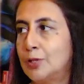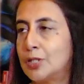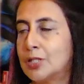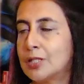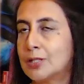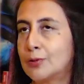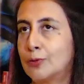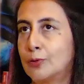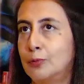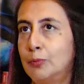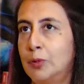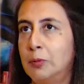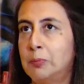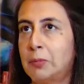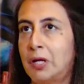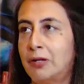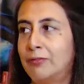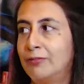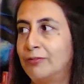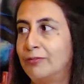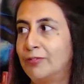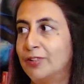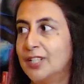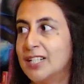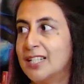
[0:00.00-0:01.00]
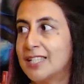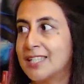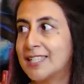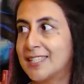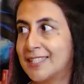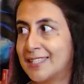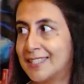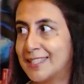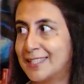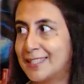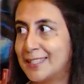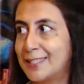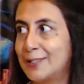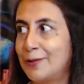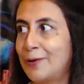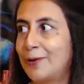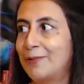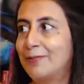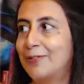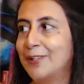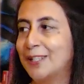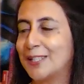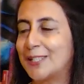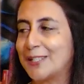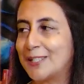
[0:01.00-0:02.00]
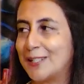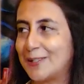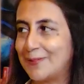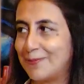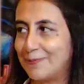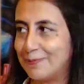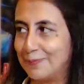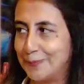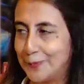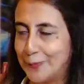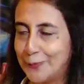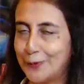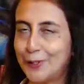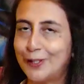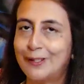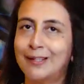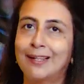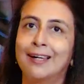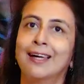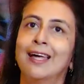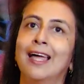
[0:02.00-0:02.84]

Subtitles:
Which is going to be my first non-fiction book.